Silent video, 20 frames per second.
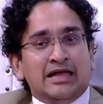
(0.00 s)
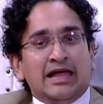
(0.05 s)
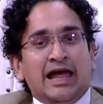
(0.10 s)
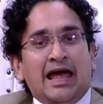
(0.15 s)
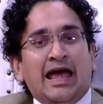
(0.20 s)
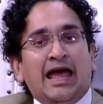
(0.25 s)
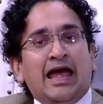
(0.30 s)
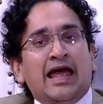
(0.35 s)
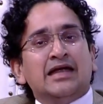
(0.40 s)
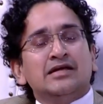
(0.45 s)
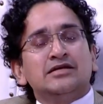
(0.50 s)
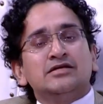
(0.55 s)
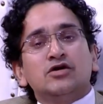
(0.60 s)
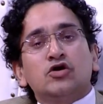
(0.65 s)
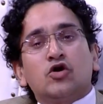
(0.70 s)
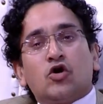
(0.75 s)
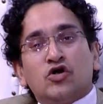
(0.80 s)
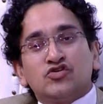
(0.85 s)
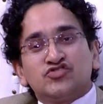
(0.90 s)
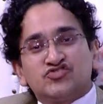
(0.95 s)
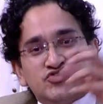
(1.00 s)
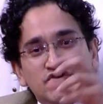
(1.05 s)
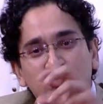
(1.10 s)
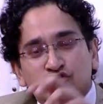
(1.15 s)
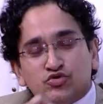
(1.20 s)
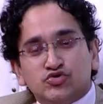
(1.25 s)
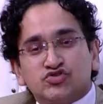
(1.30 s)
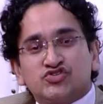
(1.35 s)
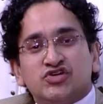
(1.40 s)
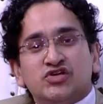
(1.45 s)
and the
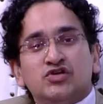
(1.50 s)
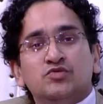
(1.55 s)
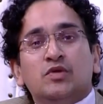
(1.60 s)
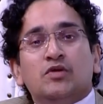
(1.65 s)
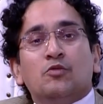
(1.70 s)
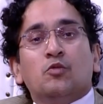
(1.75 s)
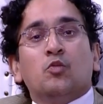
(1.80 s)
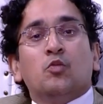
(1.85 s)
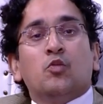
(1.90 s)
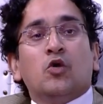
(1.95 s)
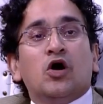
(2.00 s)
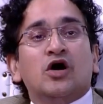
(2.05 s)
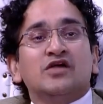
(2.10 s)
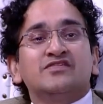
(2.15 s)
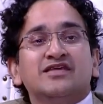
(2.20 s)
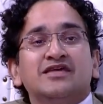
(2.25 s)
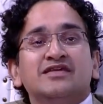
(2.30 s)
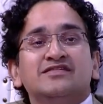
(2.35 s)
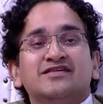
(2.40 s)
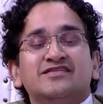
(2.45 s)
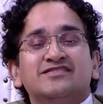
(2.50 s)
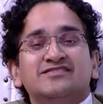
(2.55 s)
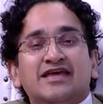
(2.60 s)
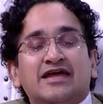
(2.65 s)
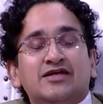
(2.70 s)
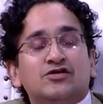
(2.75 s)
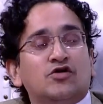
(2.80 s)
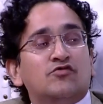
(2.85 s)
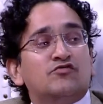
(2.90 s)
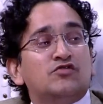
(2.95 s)
constitution is a
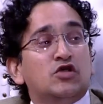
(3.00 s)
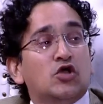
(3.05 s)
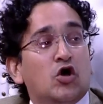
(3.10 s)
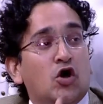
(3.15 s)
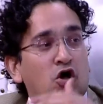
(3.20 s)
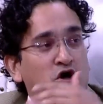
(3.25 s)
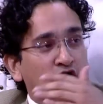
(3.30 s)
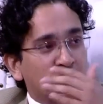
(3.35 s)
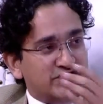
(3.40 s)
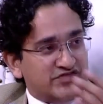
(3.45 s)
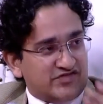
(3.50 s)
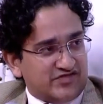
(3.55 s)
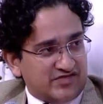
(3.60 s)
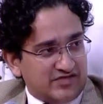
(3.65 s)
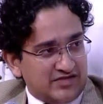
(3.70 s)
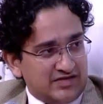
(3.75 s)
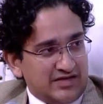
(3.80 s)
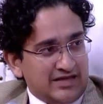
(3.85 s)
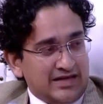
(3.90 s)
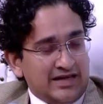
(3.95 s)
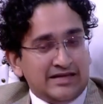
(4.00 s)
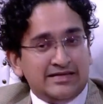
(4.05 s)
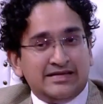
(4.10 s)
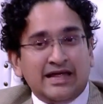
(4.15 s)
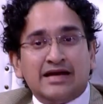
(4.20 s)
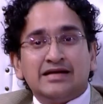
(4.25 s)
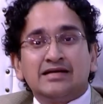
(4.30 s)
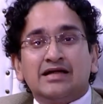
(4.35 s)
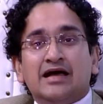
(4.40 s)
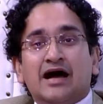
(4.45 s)
set of laws
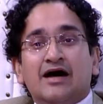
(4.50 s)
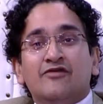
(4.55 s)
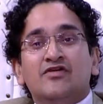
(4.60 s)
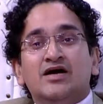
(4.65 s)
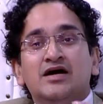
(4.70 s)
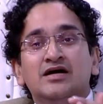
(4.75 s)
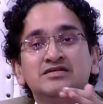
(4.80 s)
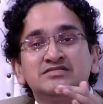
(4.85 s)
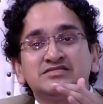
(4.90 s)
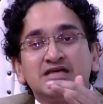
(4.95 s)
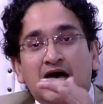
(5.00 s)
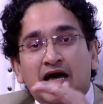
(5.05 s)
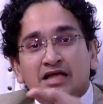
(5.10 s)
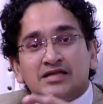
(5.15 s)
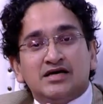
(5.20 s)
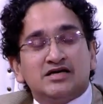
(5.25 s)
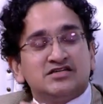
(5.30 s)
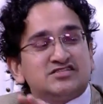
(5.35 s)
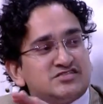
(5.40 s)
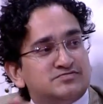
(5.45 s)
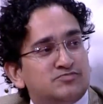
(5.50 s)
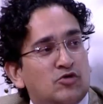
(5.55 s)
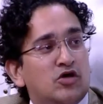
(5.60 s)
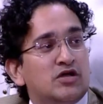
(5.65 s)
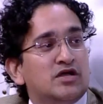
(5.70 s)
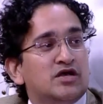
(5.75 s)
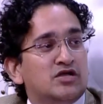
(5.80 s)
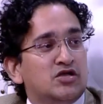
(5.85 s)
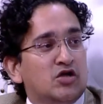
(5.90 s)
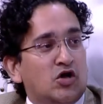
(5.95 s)
that governs other
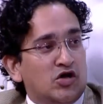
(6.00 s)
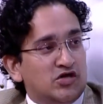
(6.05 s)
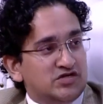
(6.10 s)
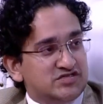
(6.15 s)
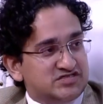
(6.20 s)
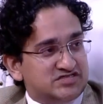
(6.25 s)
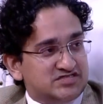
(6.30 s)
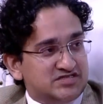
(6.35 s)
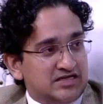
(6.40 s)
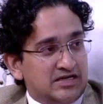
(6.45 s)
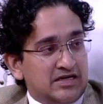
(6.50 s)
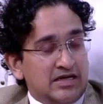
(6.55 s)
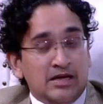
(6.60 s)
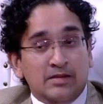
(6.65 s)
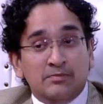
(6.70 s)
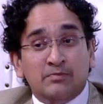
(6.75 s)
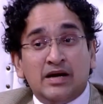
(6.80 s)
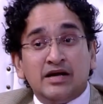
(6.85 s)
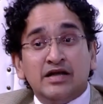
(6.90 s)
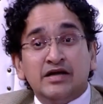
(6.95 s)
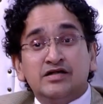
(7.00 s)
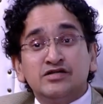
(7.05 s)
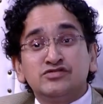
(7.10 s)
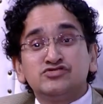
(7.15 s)
smaller laws. But it is